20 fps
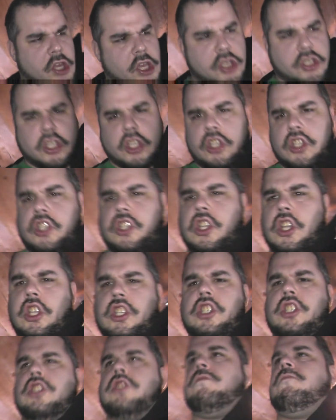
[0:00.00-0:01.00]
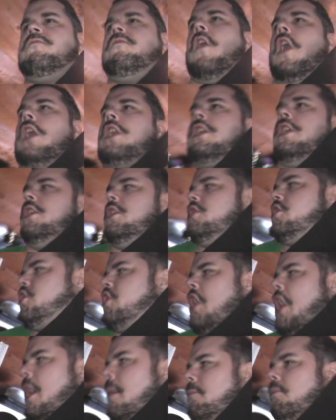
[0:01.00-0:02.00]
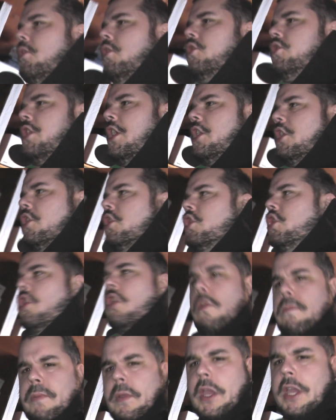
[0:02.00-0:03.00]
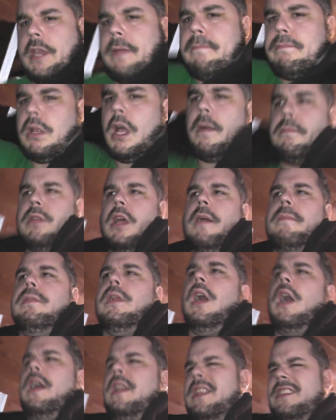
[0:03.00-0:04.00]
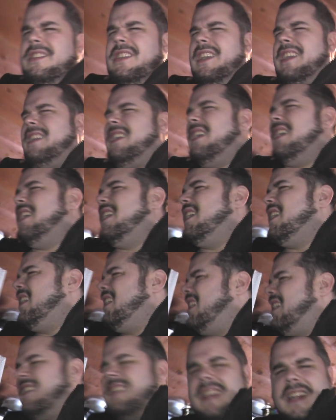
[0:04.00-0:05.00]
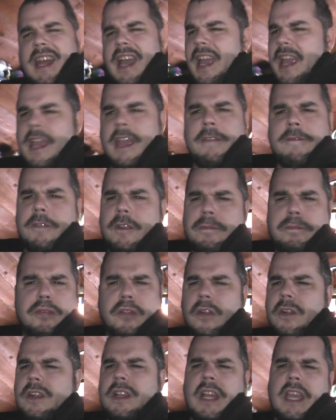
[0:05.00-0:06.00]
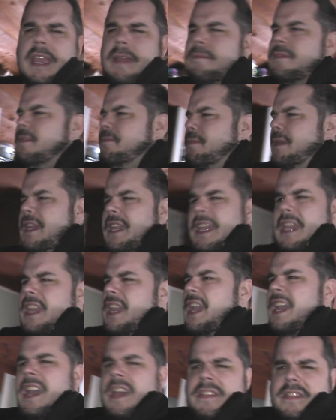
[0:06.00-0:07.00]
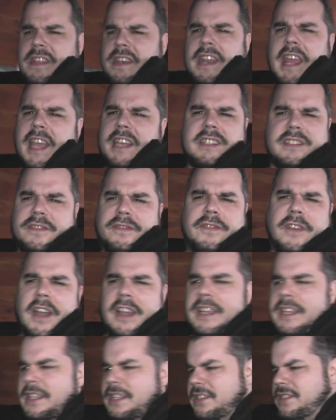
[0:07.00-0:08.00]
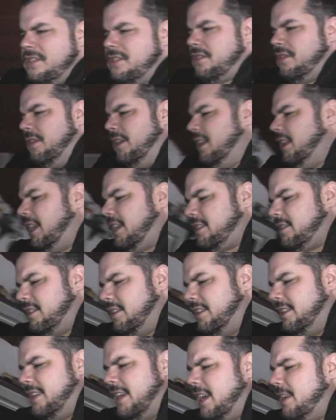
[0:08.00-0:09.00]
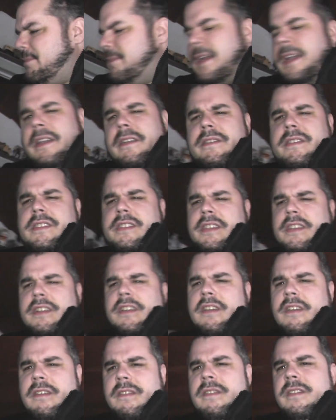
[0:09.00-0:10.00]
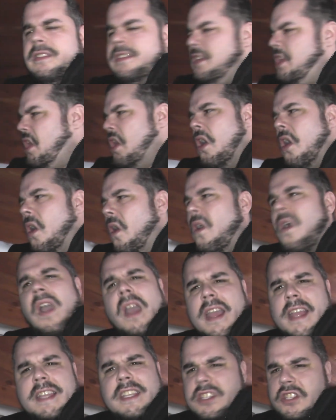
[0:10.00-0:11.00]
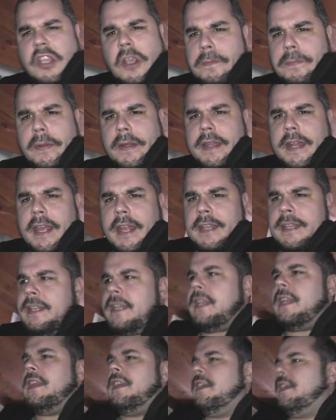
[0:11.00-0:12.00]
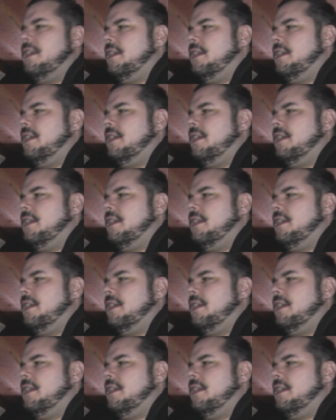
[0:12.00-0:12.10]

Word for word: this is just fucking samples that you're looping and blah blah blah. And it's like, did I ever proclaim to be the next fucking Skrillex or Deadmau5, you know? No, super didn't.